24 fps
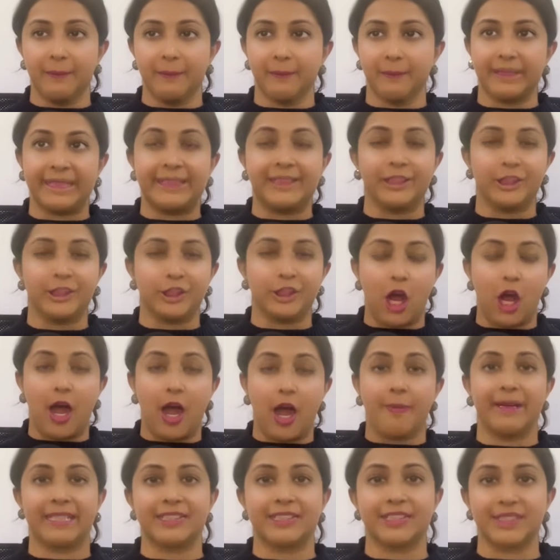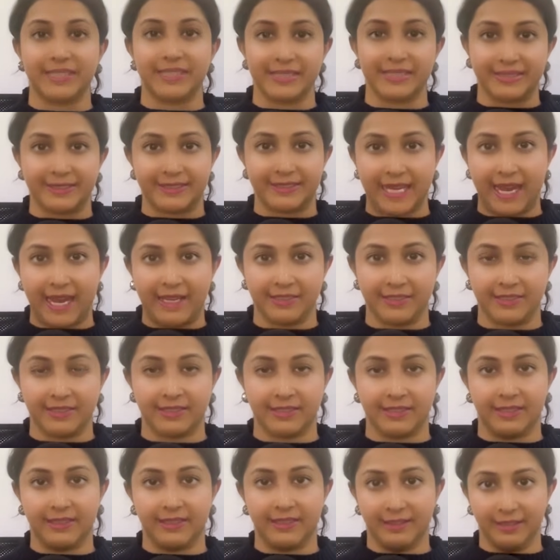economic
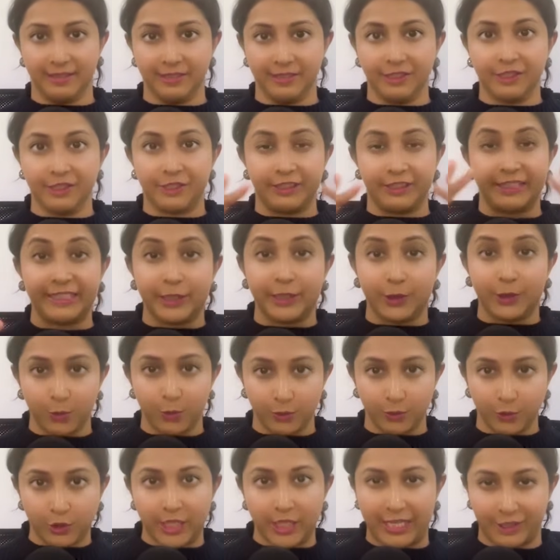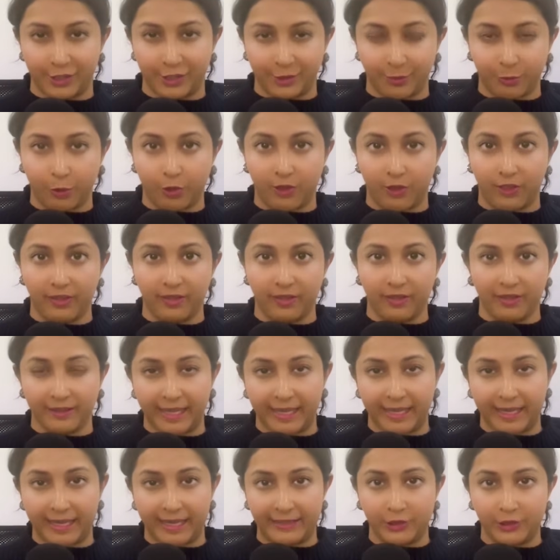success in this new chessboard
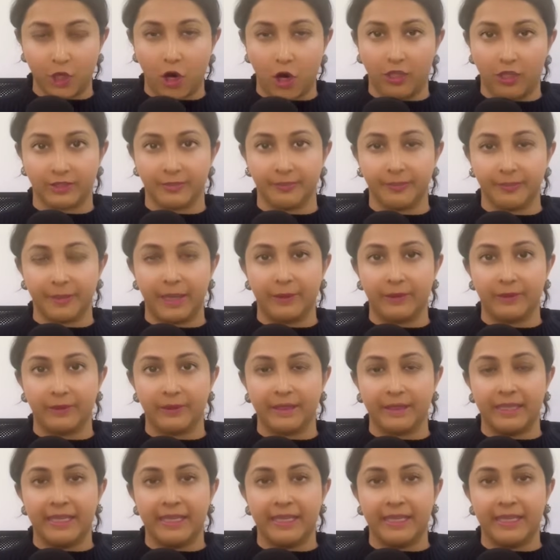that I talked about.